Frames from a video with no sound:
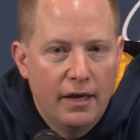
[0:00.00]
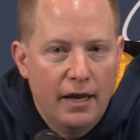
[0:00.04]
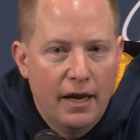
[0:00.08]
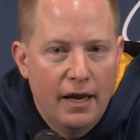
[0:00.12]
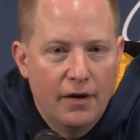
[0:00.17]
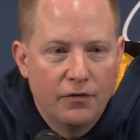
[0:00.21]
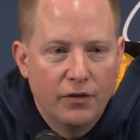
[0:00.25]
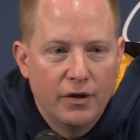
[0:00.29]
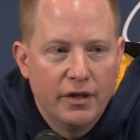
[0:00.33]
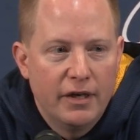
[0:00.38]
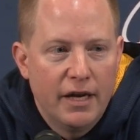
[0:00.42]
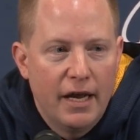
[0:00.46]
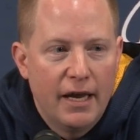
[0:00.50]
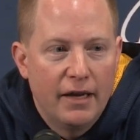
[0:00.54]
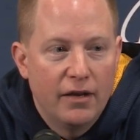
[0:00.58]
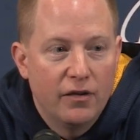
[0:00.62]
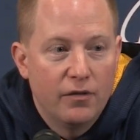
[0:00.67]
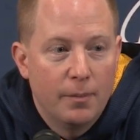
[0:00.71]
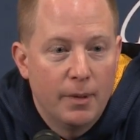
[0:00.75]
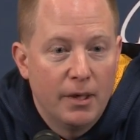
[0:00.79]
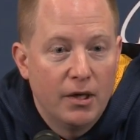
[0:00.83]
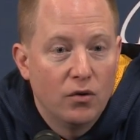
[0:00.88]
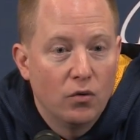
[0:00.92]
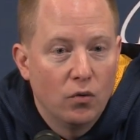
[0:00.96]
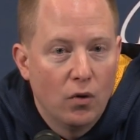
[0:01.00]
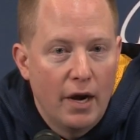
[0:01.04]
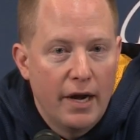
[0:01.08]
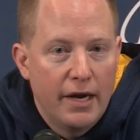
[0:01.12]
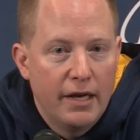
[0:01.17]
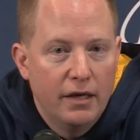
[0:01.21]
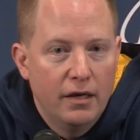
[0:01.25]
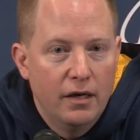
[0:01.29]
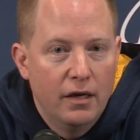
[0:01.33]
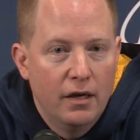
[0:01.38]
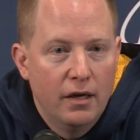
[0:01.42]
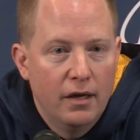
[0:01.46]
every day has been
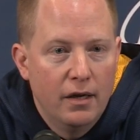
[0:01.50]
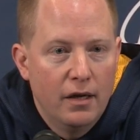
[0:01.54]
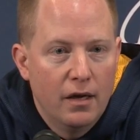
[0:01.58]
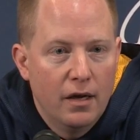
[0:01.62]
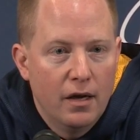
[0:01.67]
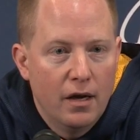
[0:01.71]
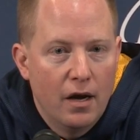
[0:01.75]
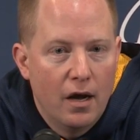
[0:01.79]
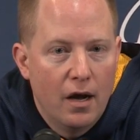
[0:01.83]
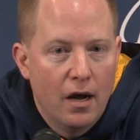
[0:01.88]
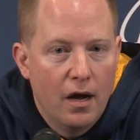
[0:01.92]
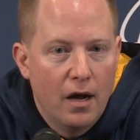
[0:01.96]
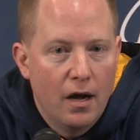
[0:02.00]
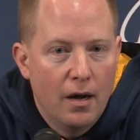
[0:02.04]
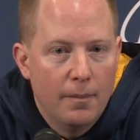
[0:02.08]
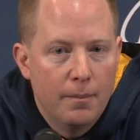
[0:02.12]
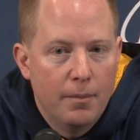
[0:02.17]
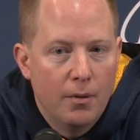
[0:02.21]
great, uh,